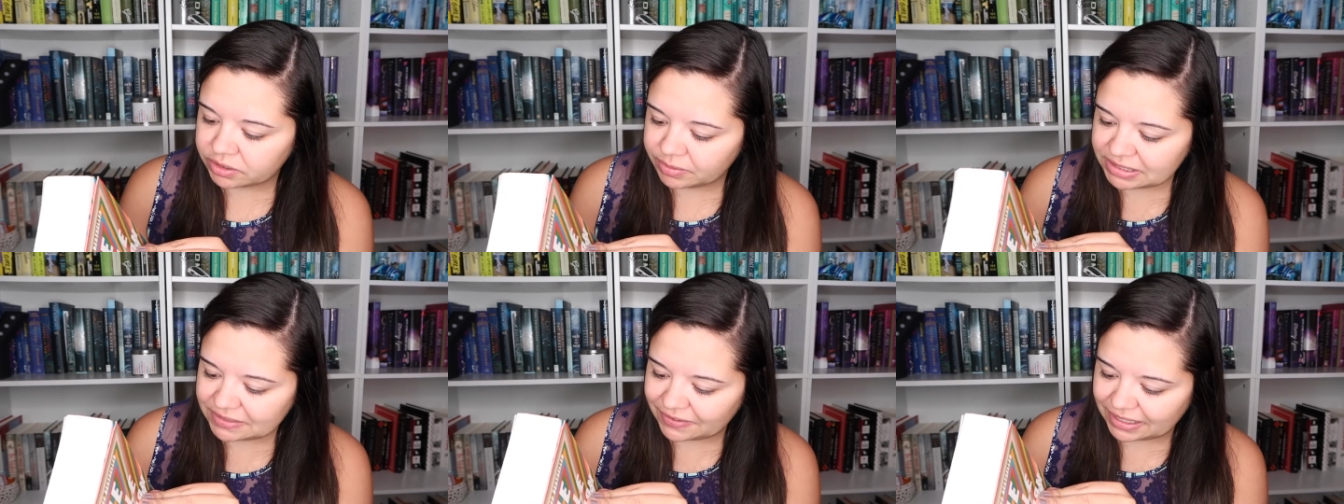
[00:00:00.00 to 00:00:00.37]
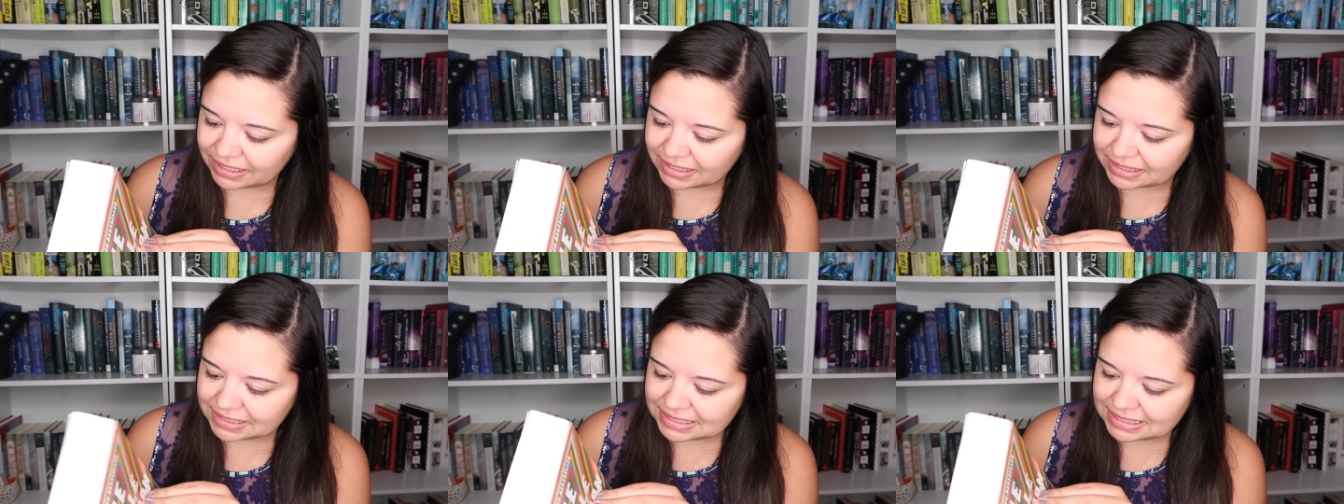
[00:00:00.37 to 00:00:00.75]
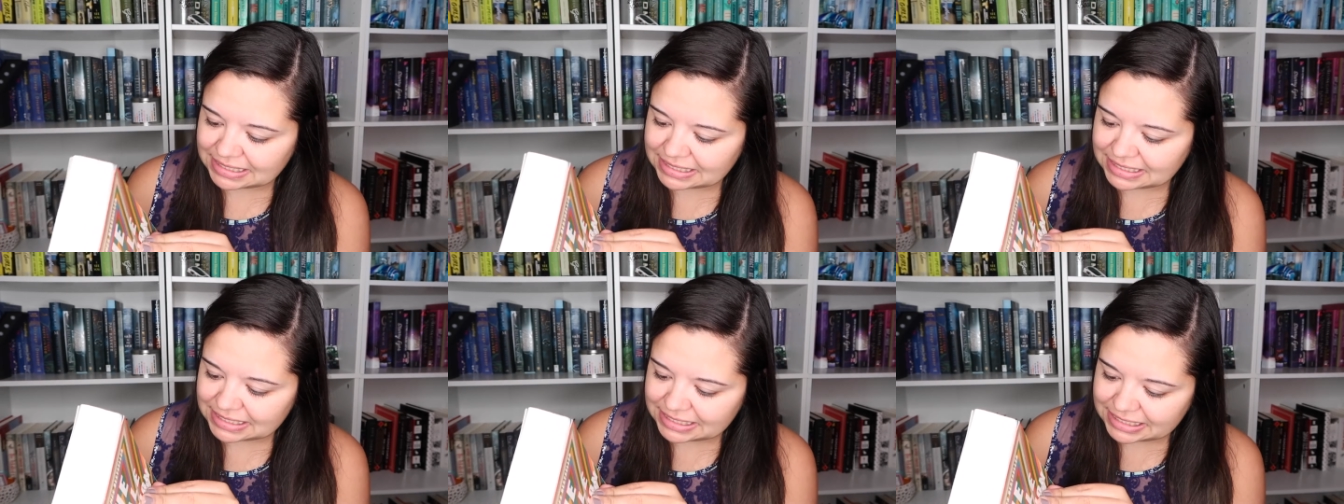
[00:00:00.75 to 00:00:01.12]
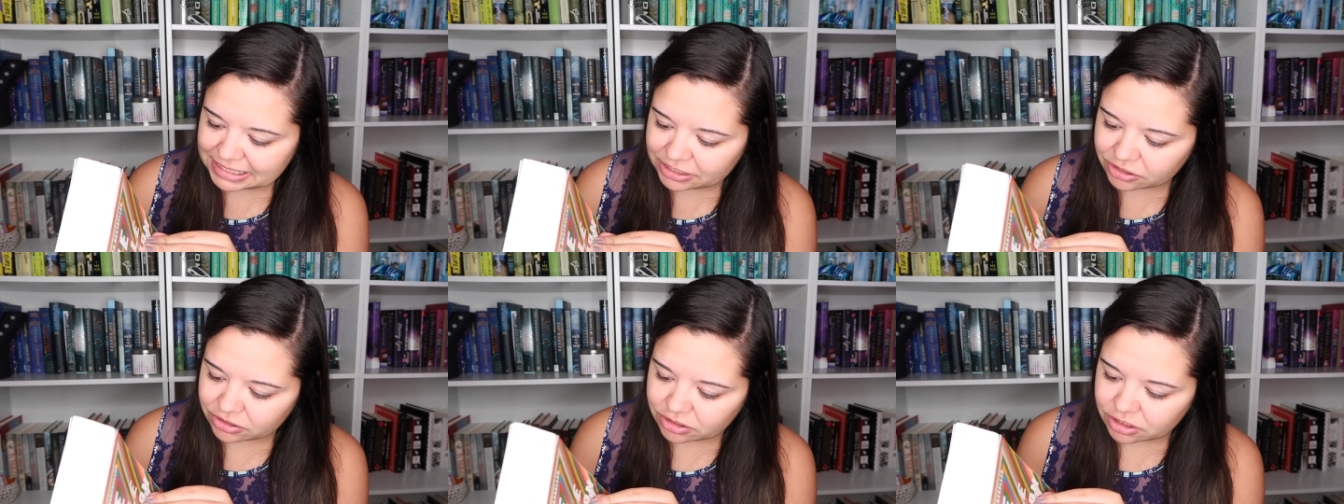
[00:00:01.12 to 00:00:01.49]
Let me see if I can get this
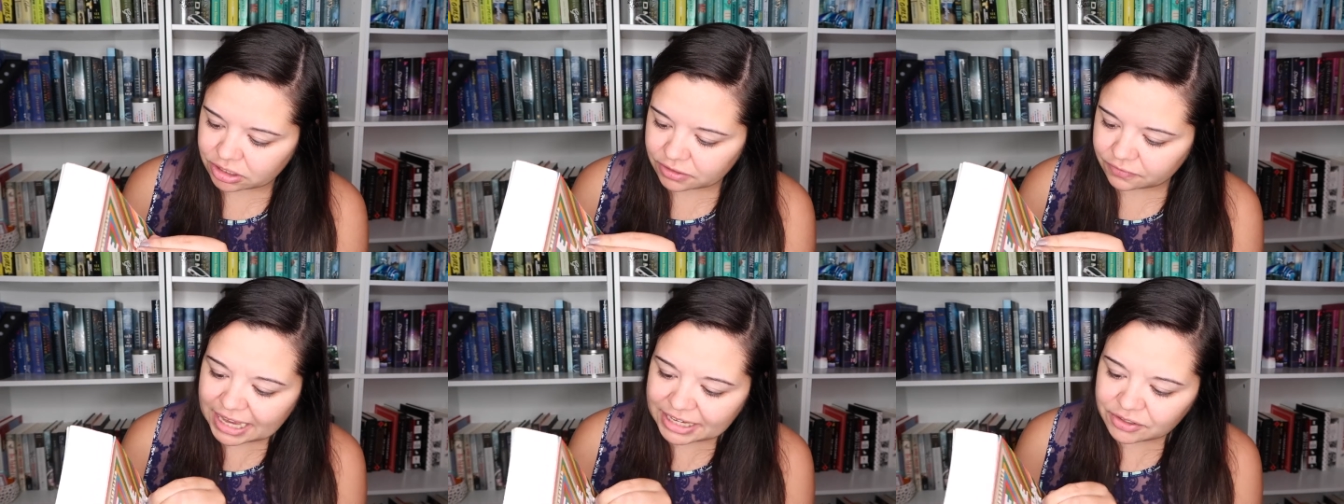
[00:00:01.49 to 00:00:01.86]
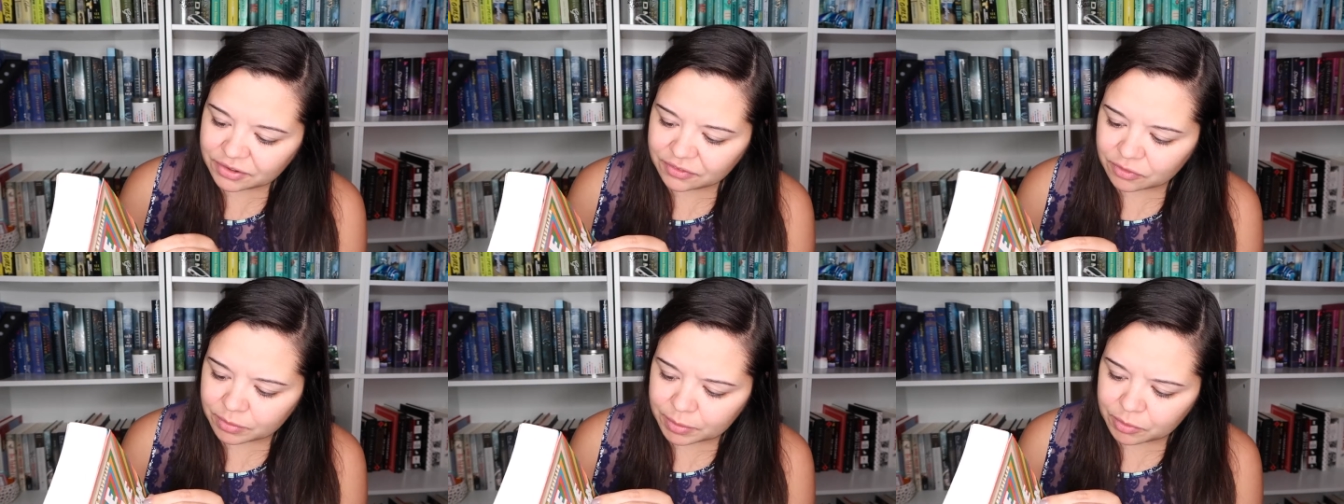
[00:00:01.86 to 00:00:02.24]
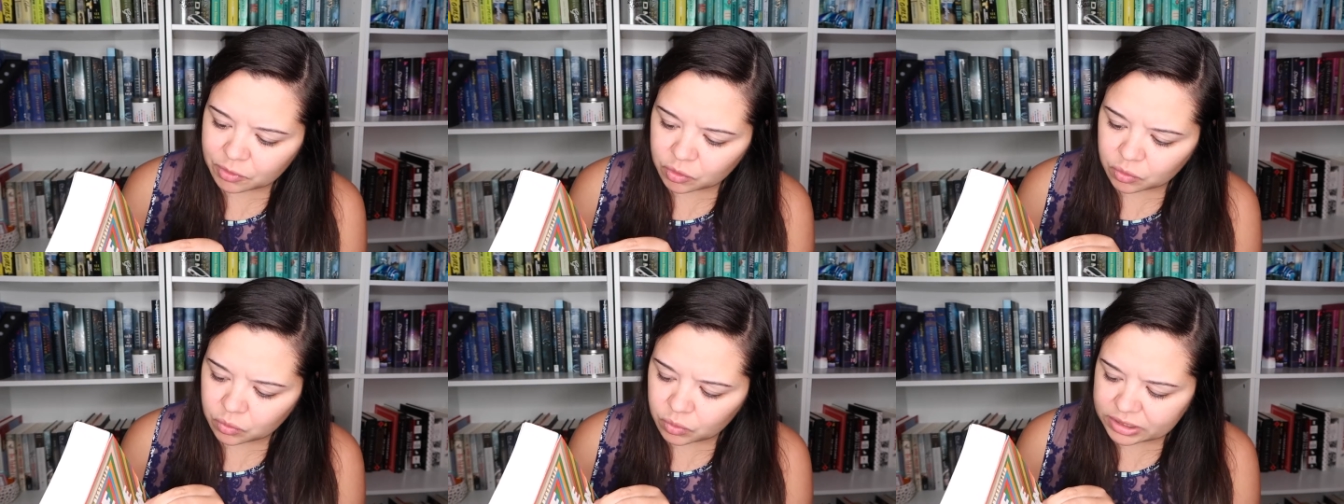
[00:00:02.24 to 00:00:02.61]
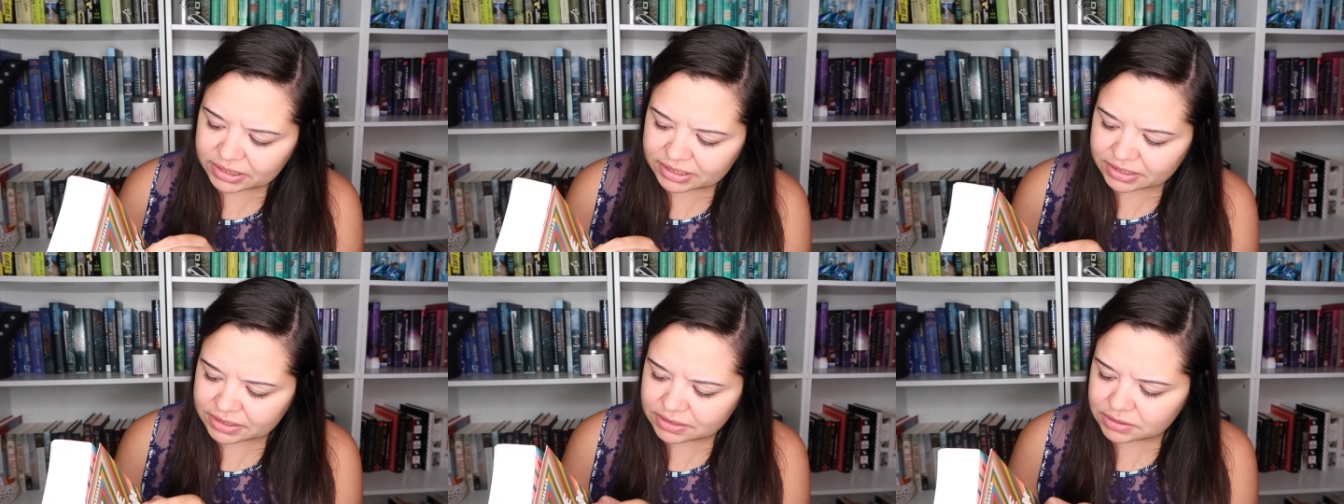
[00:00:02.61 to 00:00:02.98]
sticker off. I don't even remember
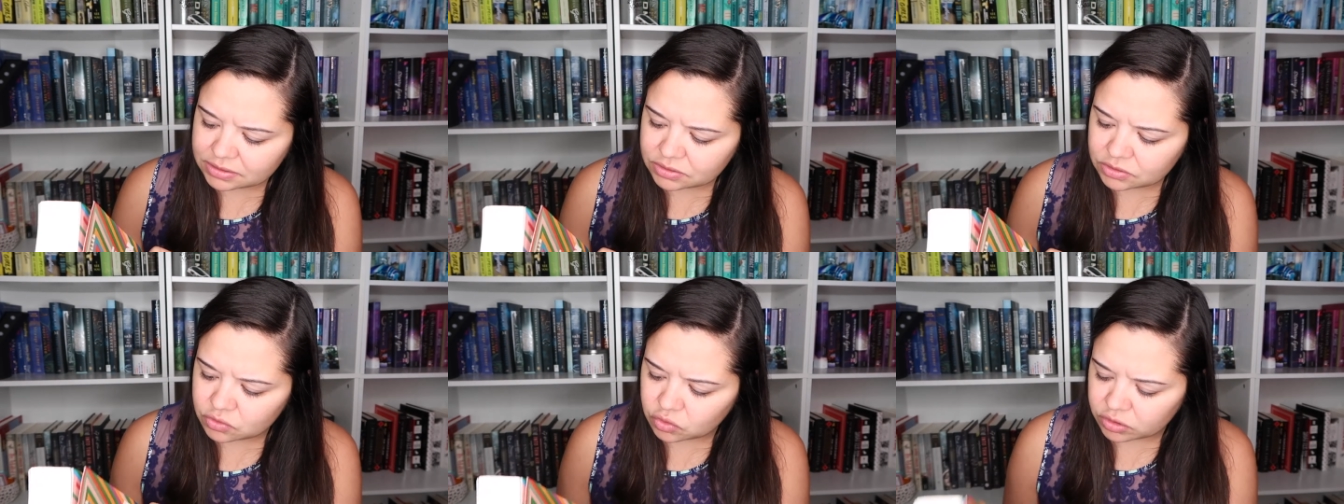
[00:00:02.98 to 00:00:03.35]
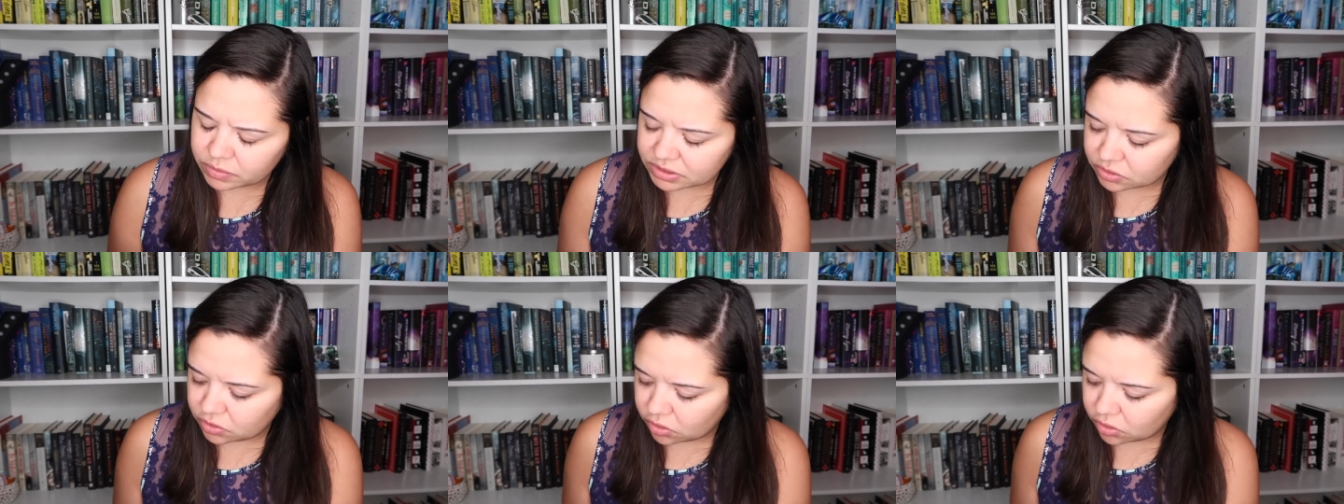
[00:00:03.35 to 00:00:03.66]
what the store was